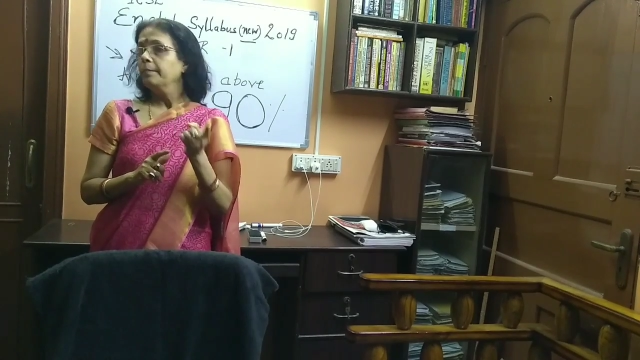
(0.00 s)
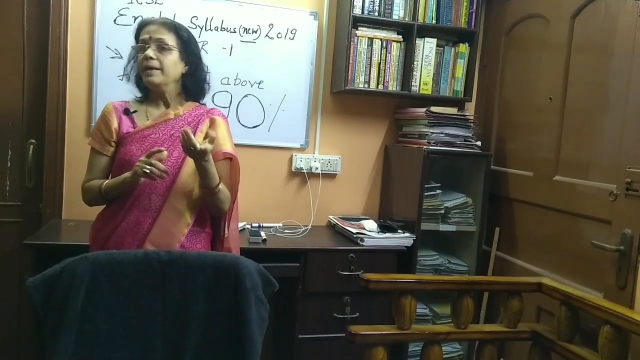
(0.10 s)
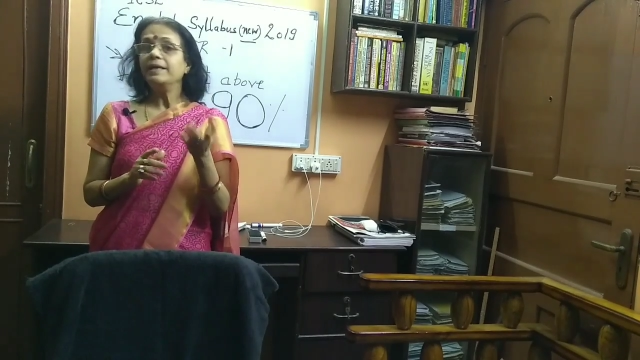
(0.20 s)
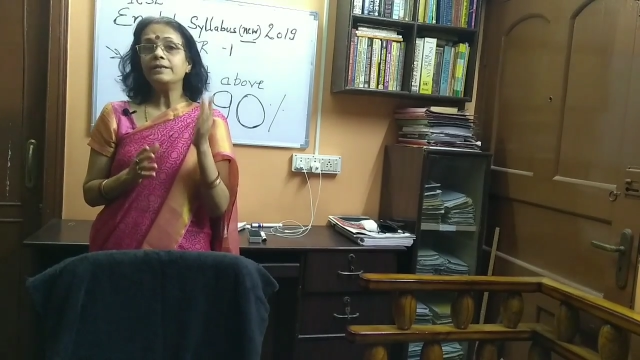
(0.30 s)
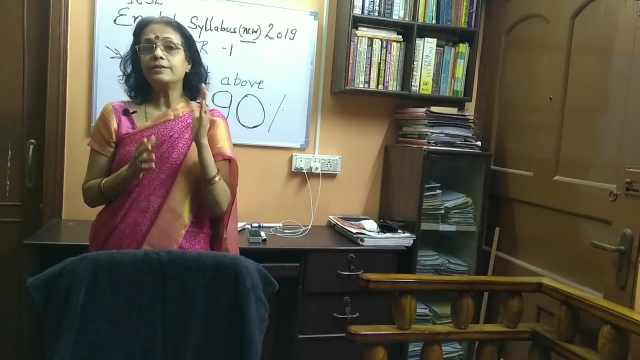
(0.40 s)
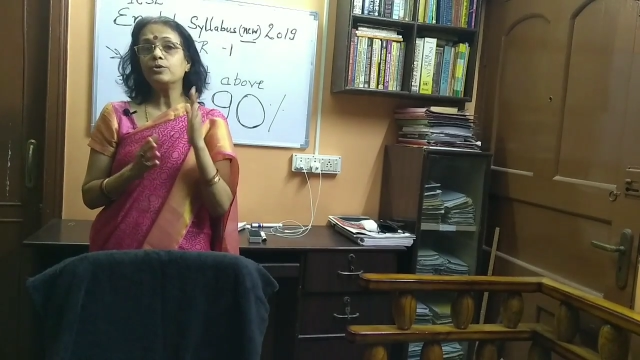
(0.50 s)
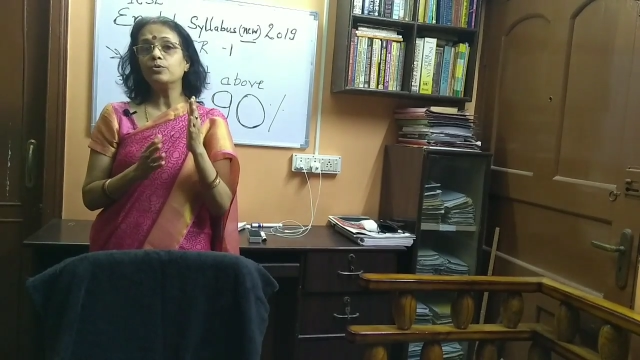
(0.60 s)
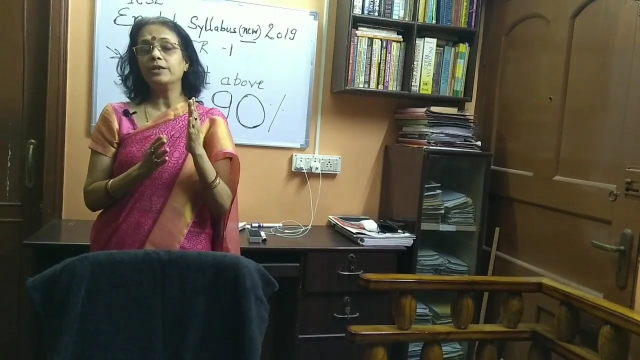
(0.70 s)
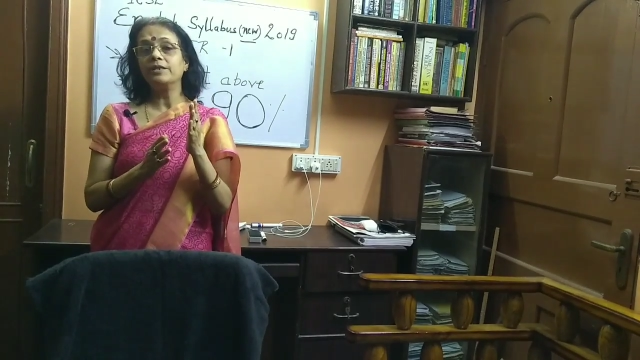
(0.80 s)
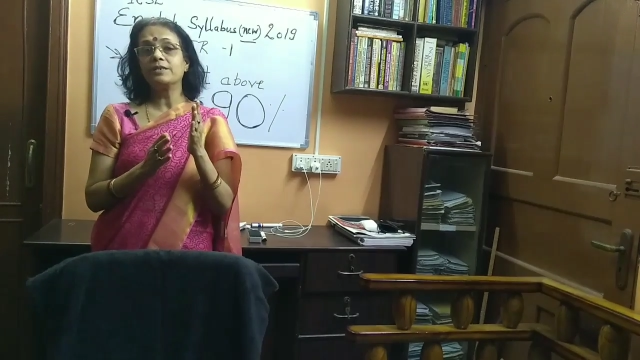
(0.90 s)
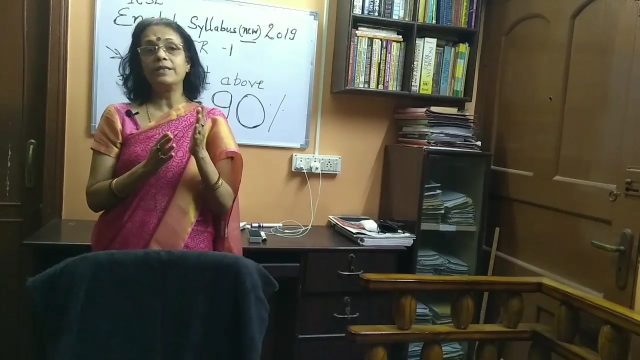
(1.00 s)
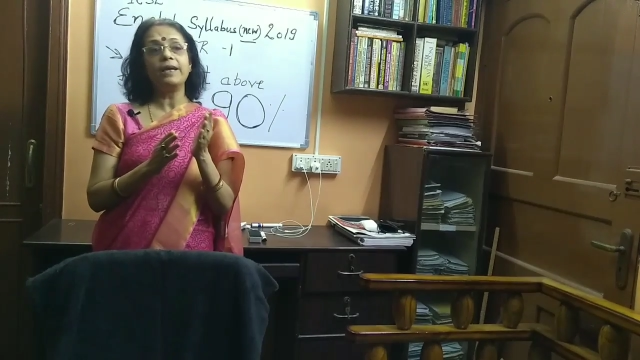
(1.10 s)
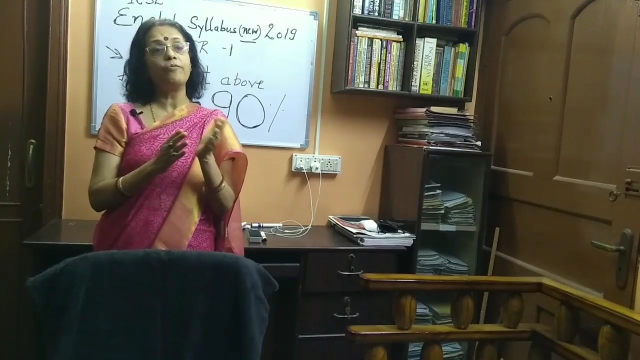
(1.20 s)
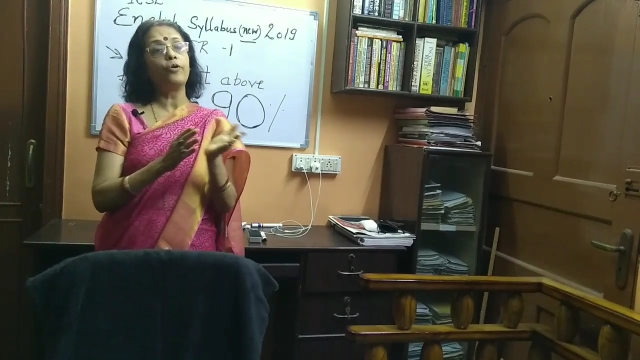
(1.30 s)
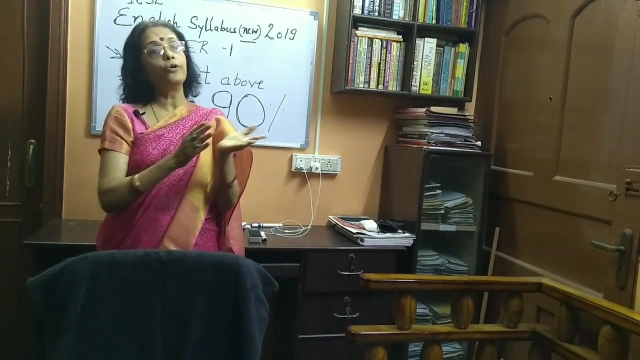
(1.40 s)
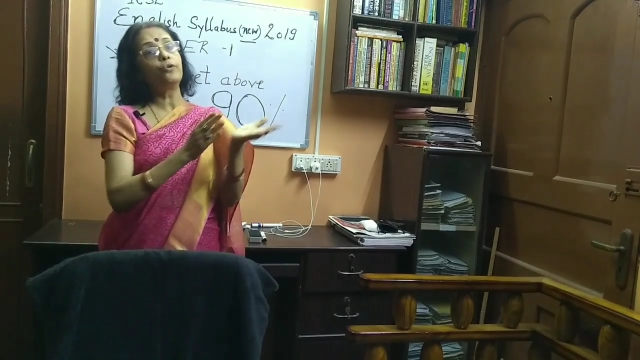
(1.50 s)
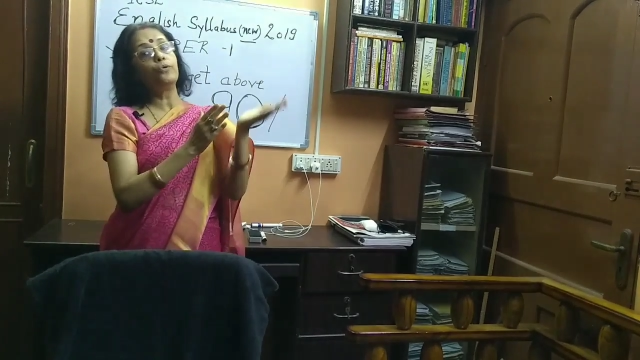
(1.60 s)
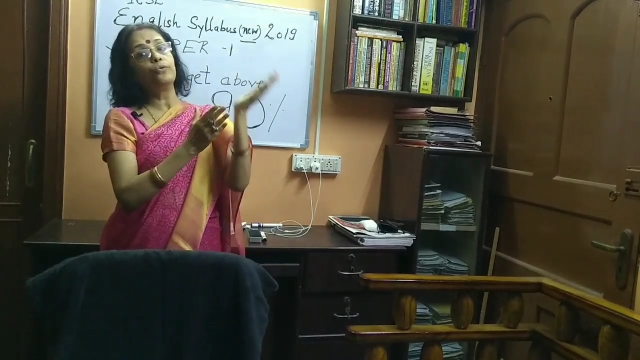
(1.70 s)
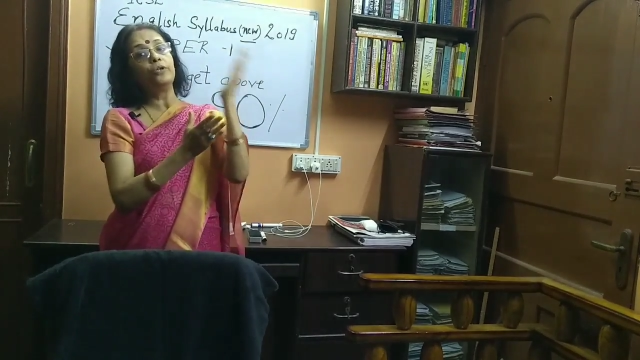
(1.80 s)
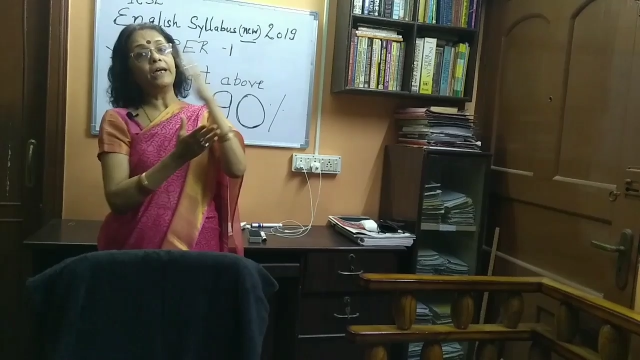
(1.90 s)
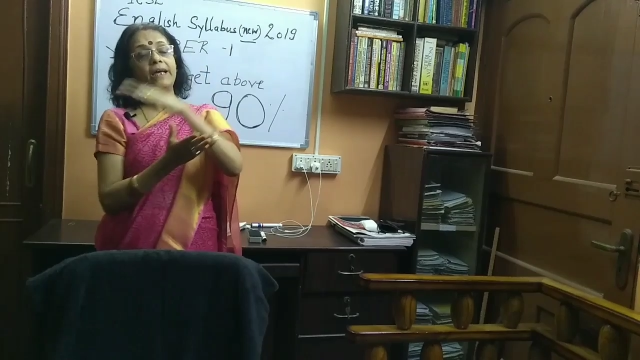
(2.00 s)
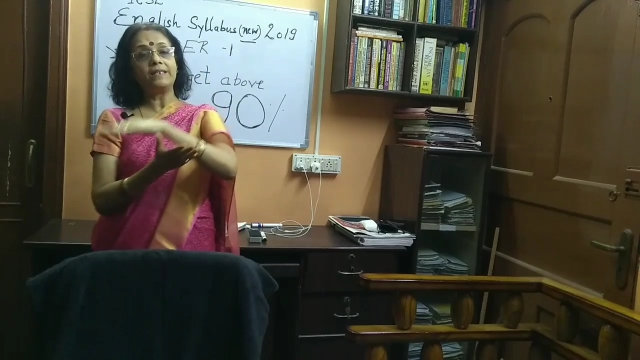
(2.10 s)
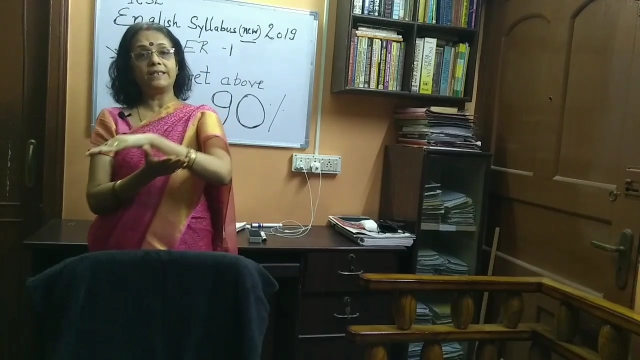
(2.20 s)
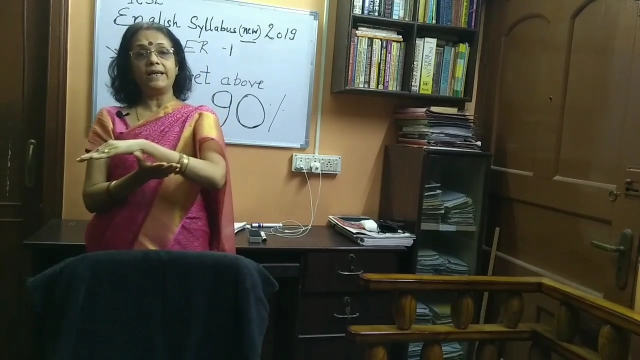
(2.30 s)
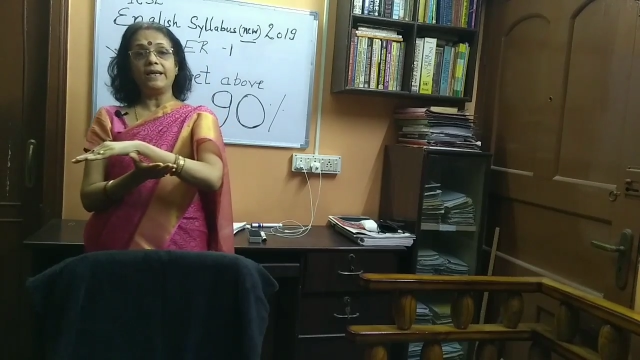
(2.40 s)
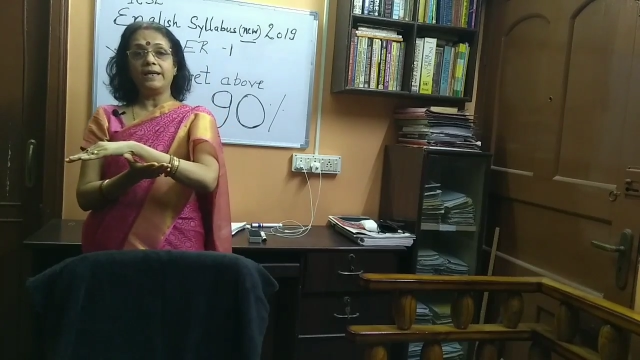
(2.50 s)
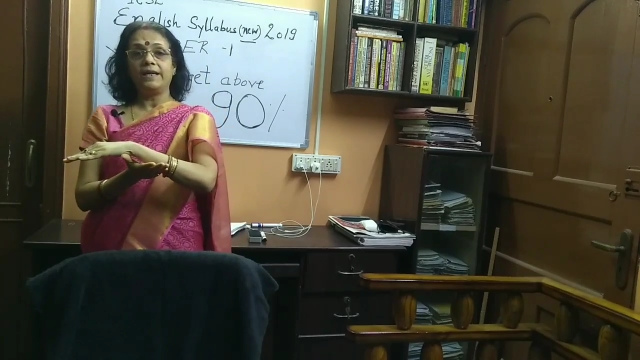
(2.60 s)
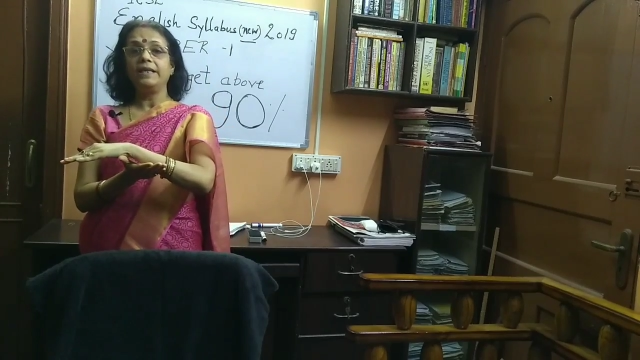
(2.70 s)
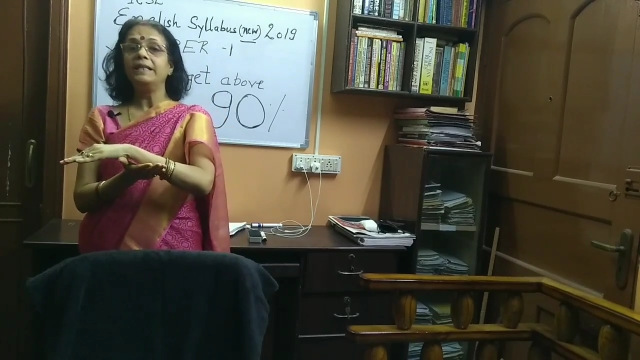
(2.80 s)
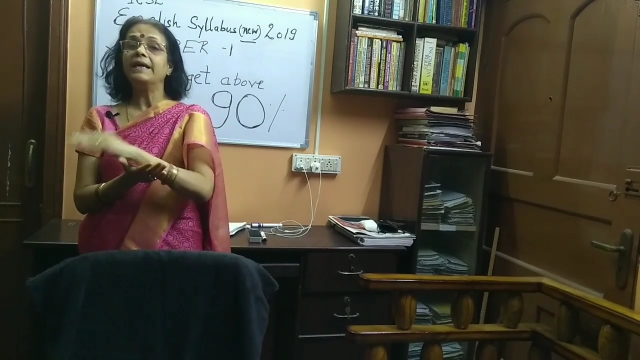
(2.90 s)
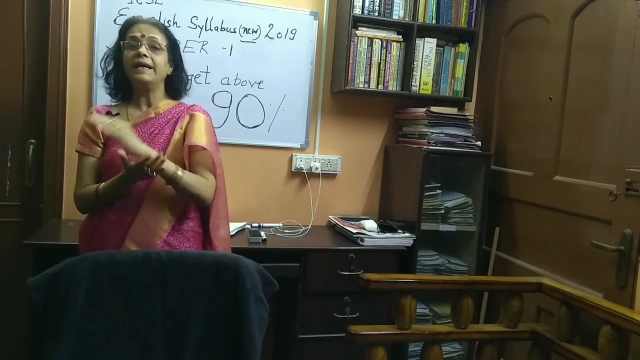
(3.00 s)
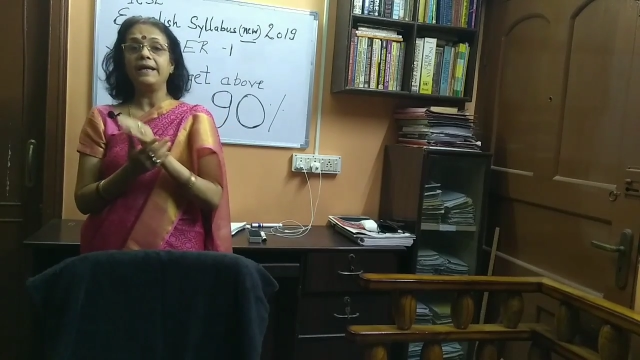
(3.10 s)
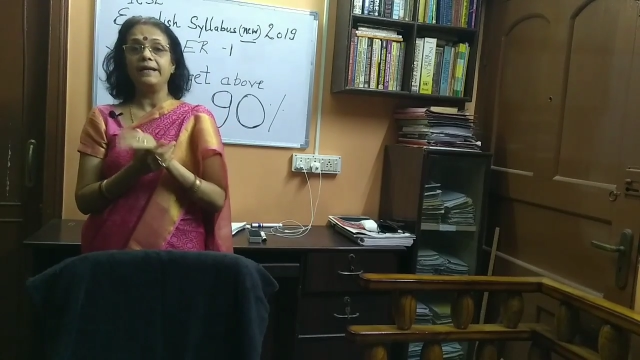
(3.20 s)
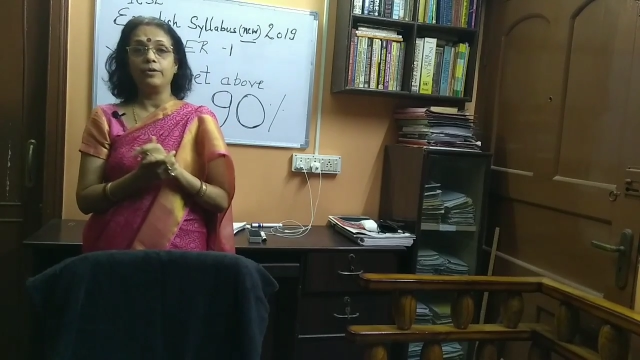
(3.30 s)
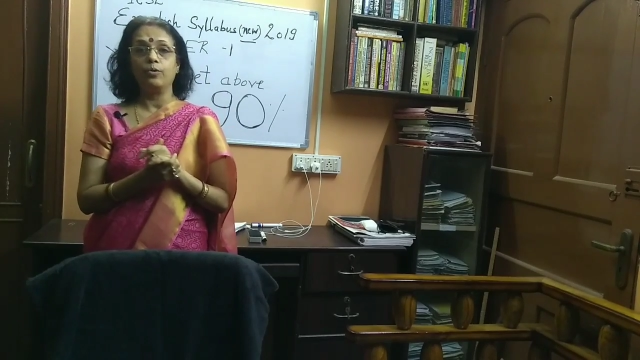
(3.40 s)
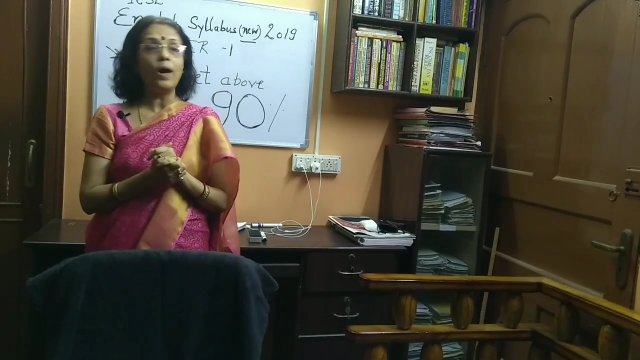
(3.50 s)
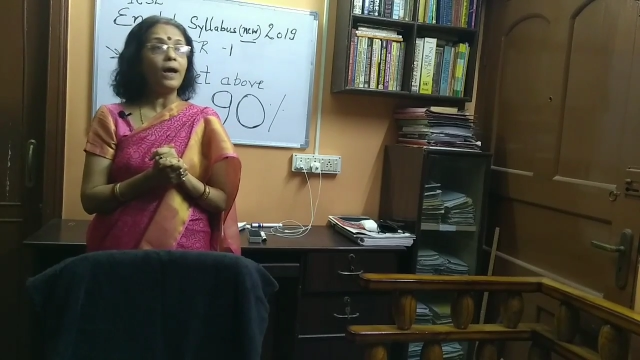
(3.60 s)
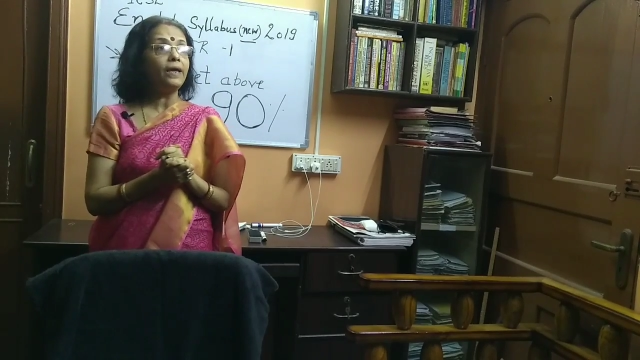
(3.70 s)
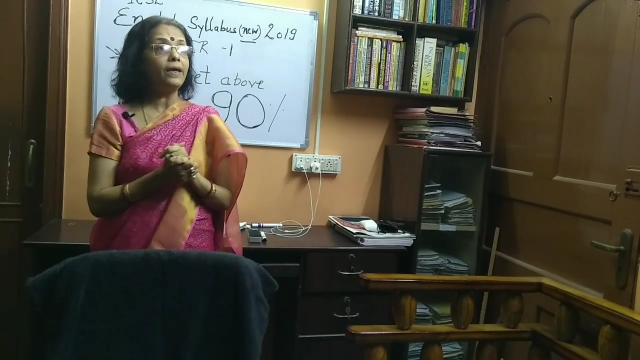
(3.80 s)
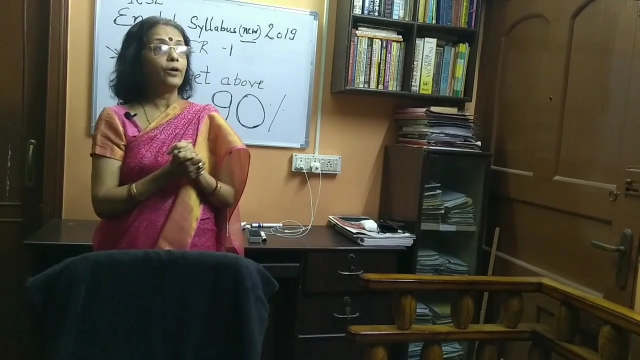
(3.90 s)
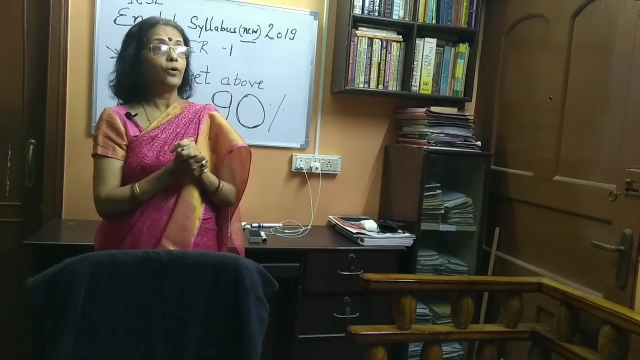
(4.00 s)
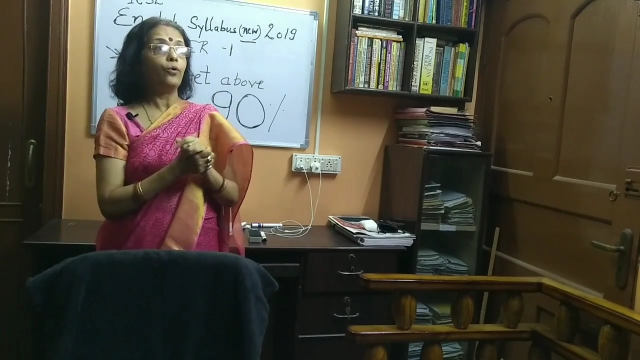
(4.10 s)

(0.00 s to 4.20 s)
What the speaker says: Many students, they want to do the essay in the end. Why?